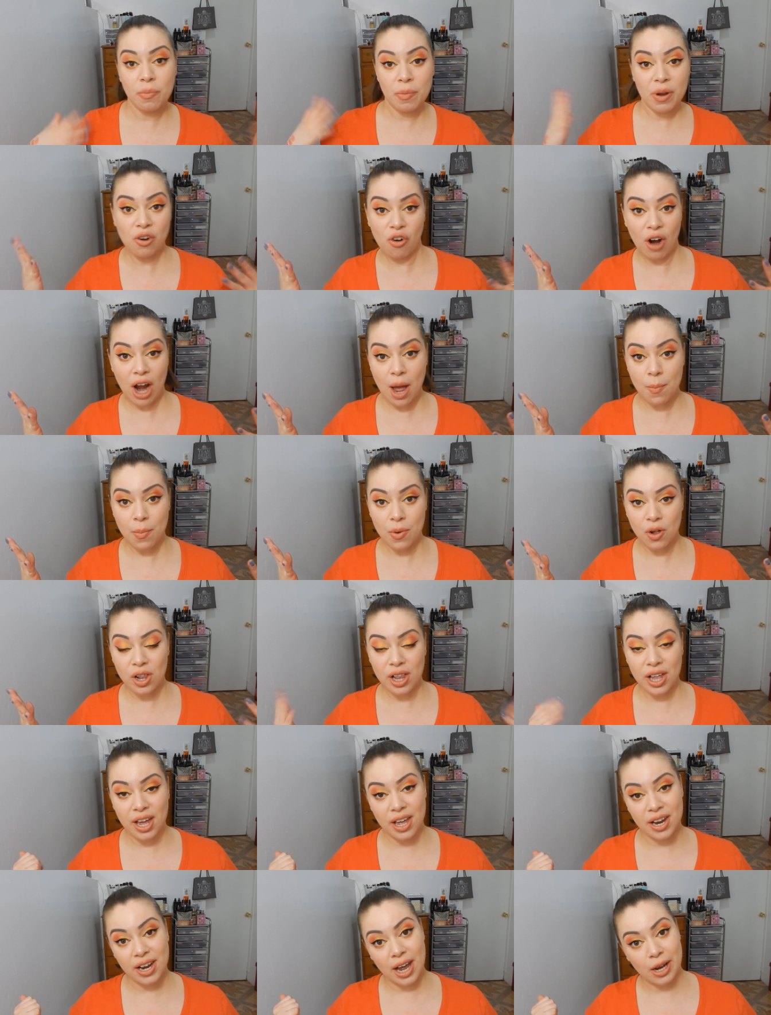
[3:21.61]
me ramble.
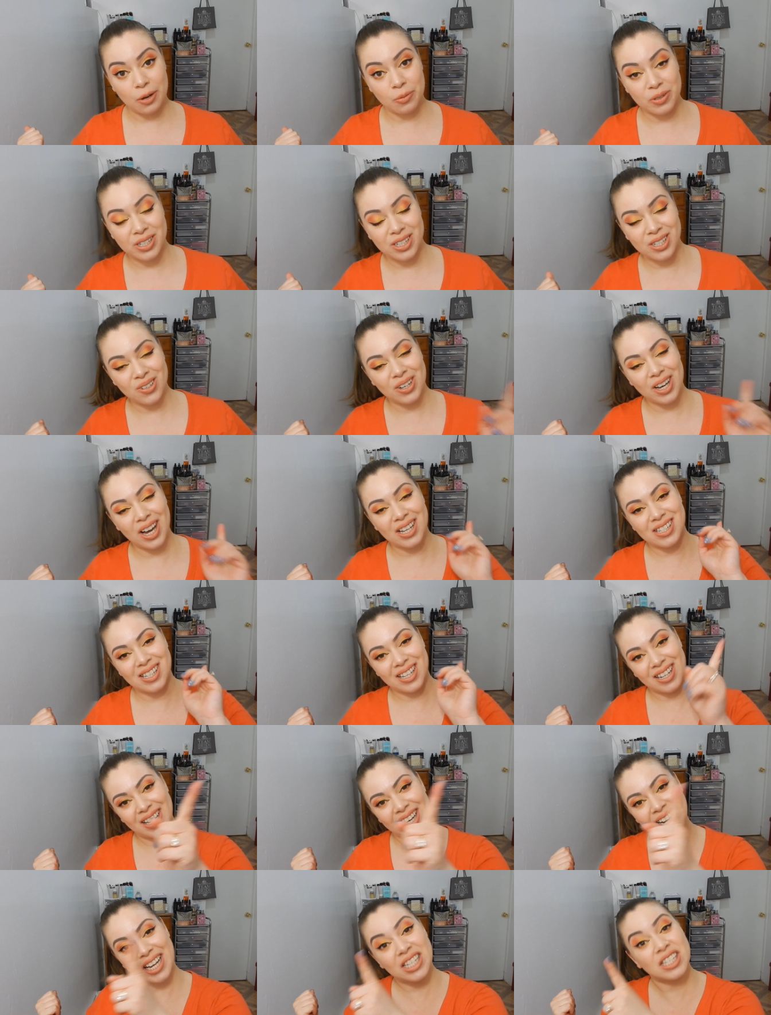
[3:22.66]
And I will see you guys in
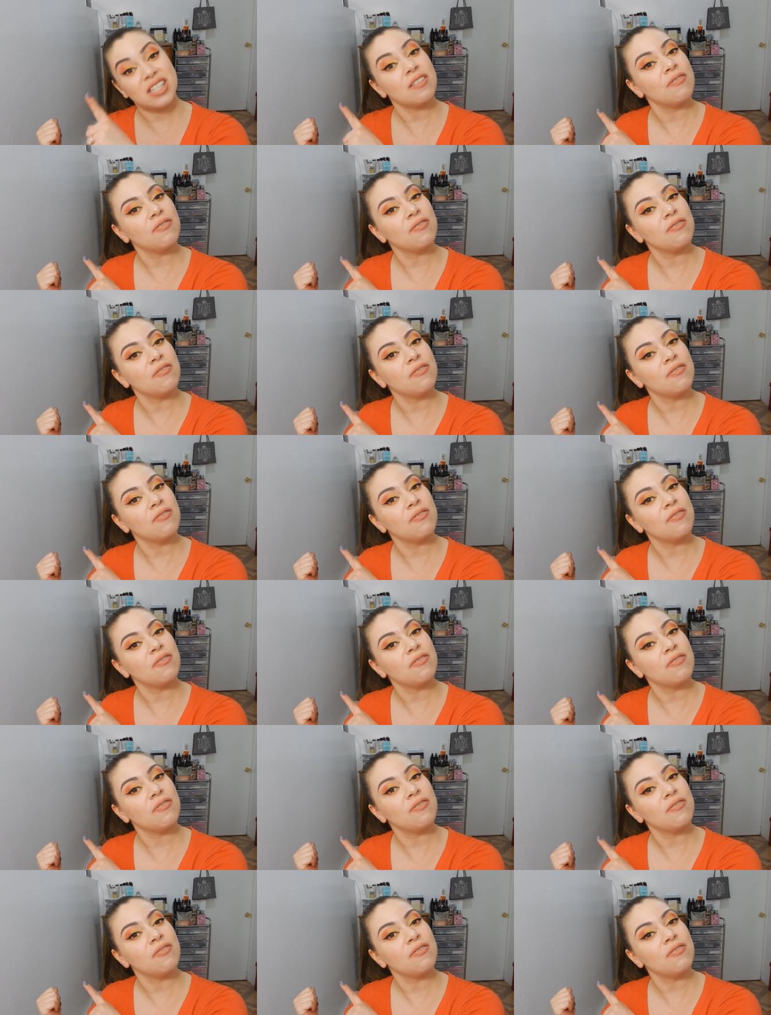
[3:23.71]
the next